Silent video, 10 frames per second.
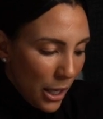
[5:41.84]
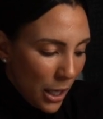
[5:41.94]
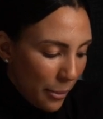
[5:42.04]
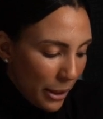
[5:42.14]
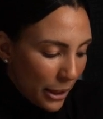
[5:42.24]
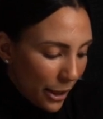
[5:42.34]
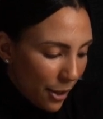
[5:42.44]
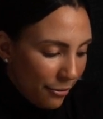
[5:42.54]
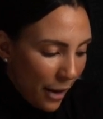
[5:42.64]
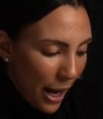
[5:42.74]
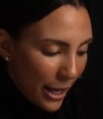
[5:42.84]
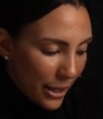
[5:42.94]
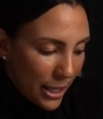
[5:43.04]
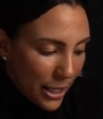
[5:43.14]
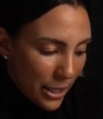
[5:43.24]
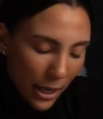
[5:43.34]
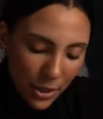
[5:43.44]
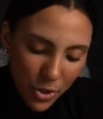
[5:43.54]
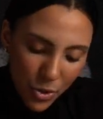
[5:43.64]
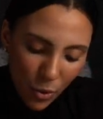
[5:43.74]
I'm going to clarify the Knight
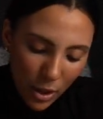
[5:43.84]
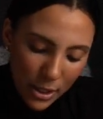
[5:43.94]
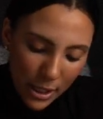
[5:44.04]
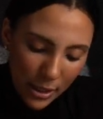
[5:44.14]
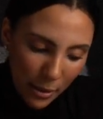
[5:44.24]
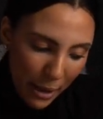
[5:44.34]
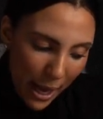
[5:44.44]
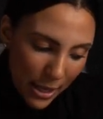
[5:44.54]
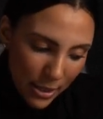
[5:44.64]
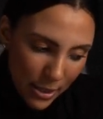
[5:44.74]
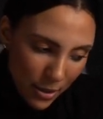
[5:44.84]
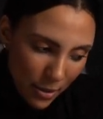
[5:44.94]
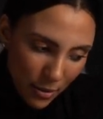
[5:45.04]
of Swords in the past.